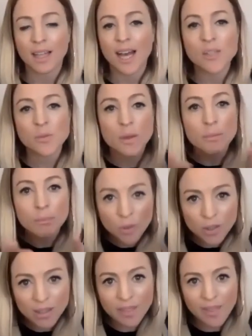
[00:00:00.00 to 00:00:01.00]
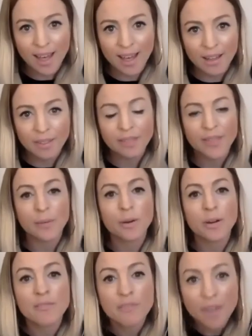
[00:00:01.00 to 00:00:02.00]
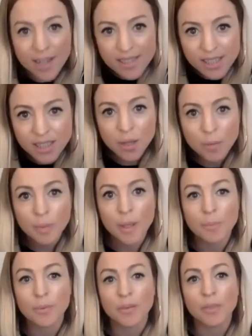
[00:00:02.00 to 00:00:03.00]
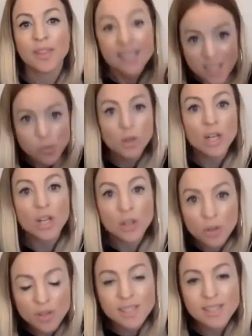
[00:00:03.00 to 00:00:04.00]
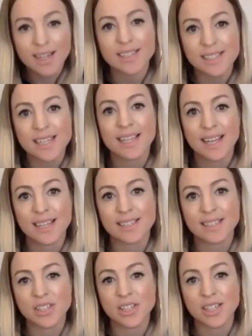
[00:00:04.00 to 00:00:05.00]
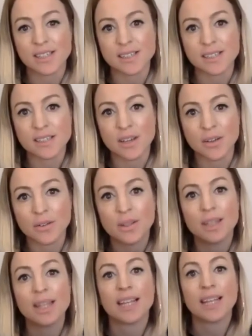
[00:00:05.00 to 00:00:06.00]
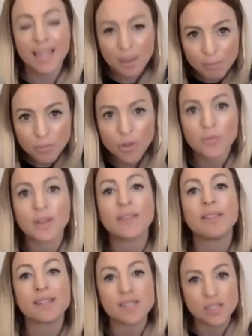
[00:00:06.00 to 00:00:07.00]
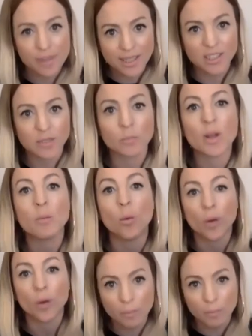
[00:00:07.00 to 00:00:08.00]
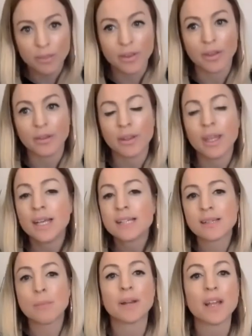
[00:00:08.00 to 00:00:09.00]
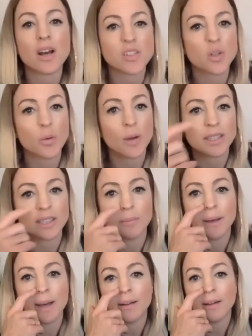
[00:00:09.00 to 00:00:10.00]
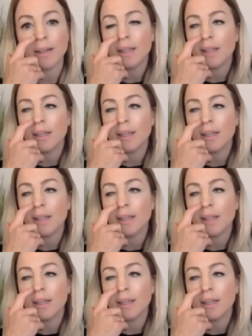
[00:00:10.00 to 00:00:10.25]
as we model that, that we're inviting young people, this is what it looks like to say yes to Jesus. So keep moving in this direction. We're walking with you. Somebody asked a question about,